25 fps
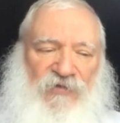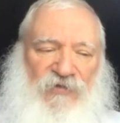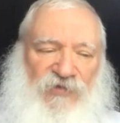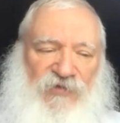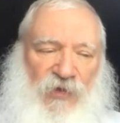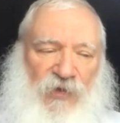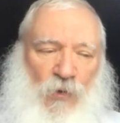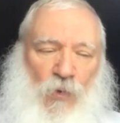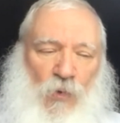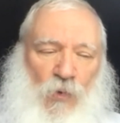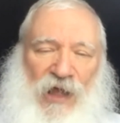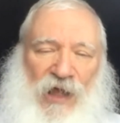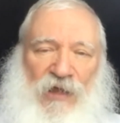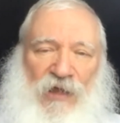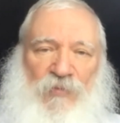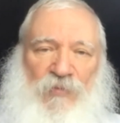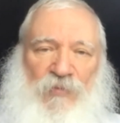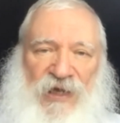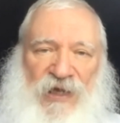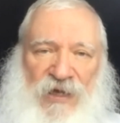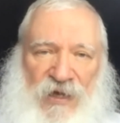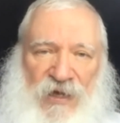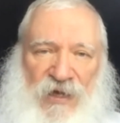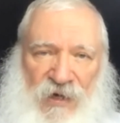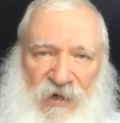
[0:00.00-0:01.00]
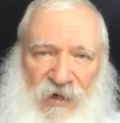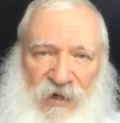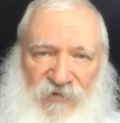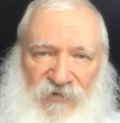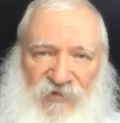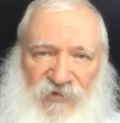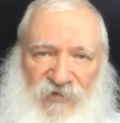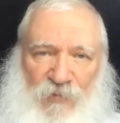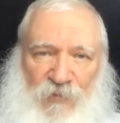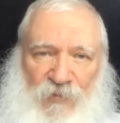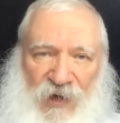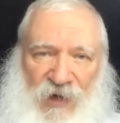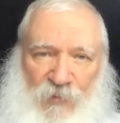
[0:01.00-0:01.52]
well-being of
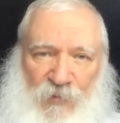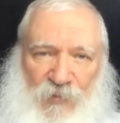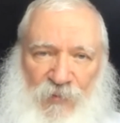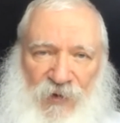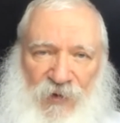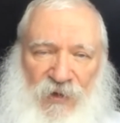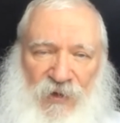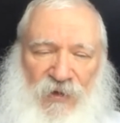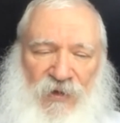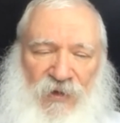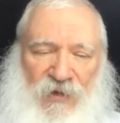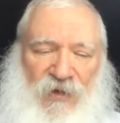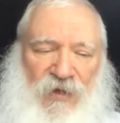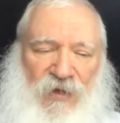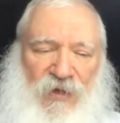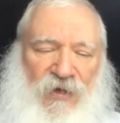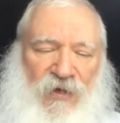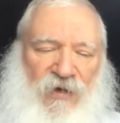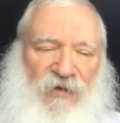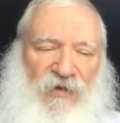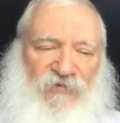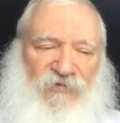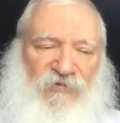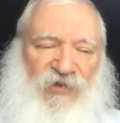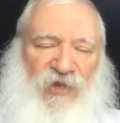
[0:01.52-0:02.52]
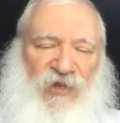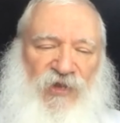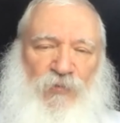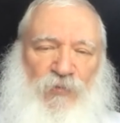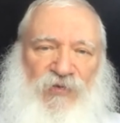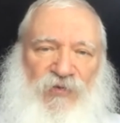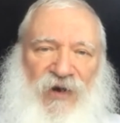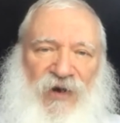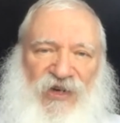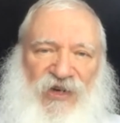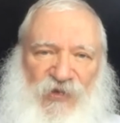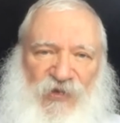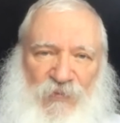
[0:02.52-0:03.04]
the people, for the
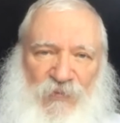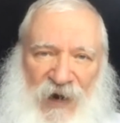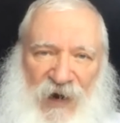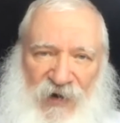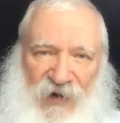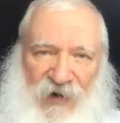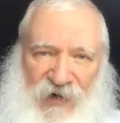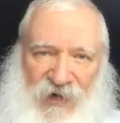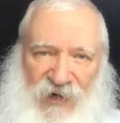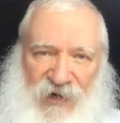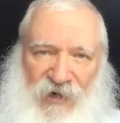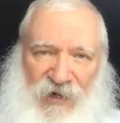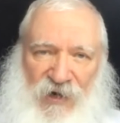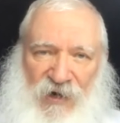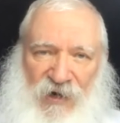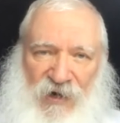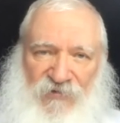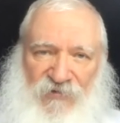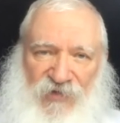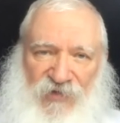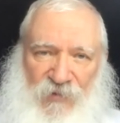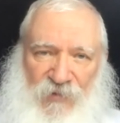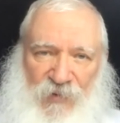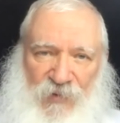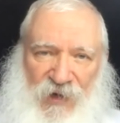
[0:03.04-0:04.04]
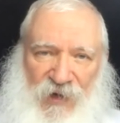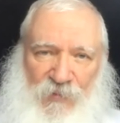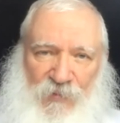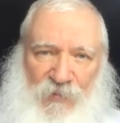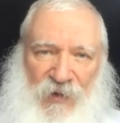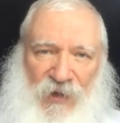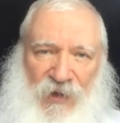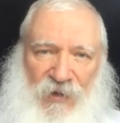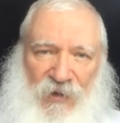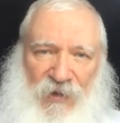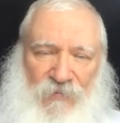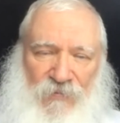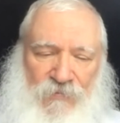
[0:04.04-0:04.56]
prosperity of the
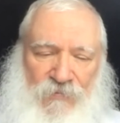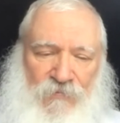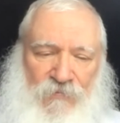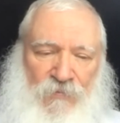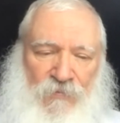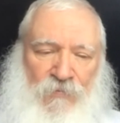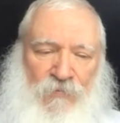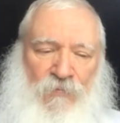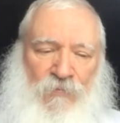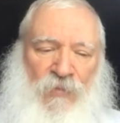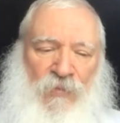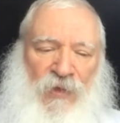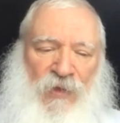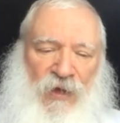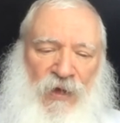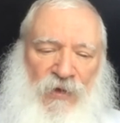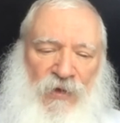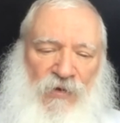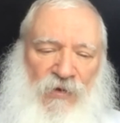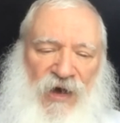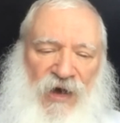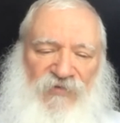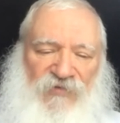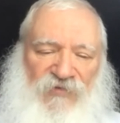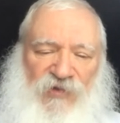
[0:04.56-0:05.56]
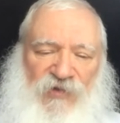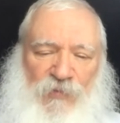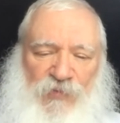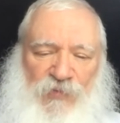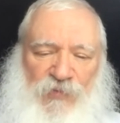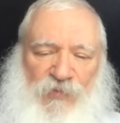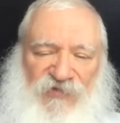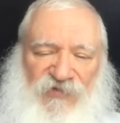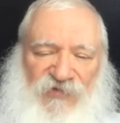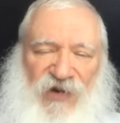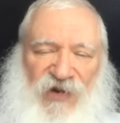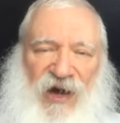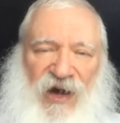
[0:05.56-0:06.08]
people. You have to
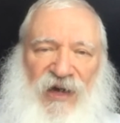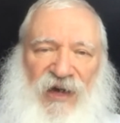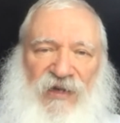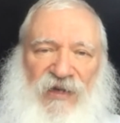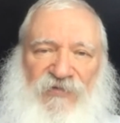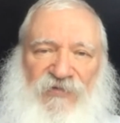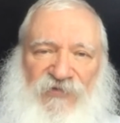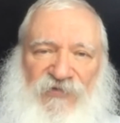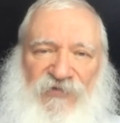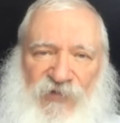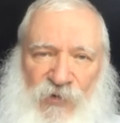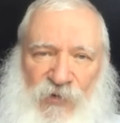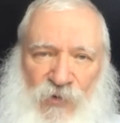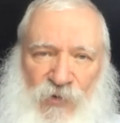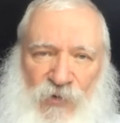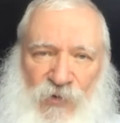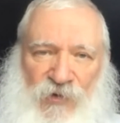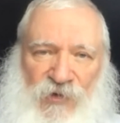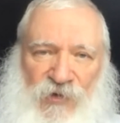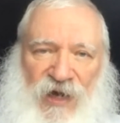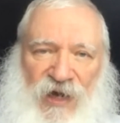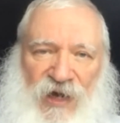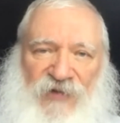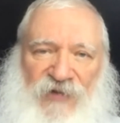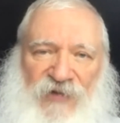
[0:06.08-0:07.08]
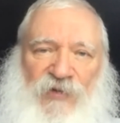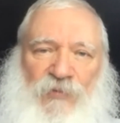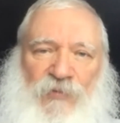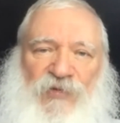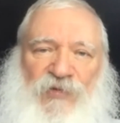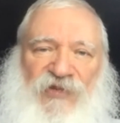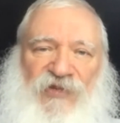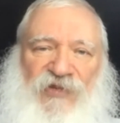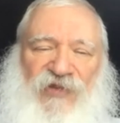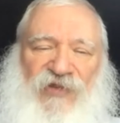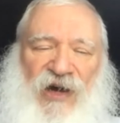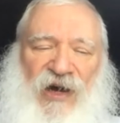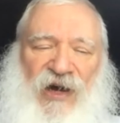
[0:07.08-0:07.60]
provide food, you have to
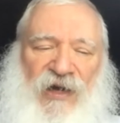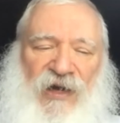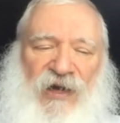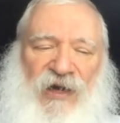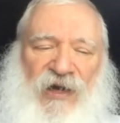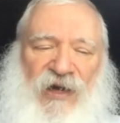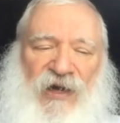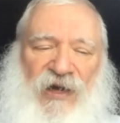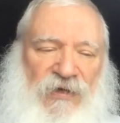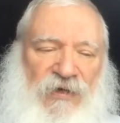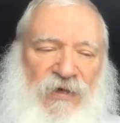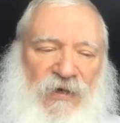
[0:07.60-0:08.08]
provide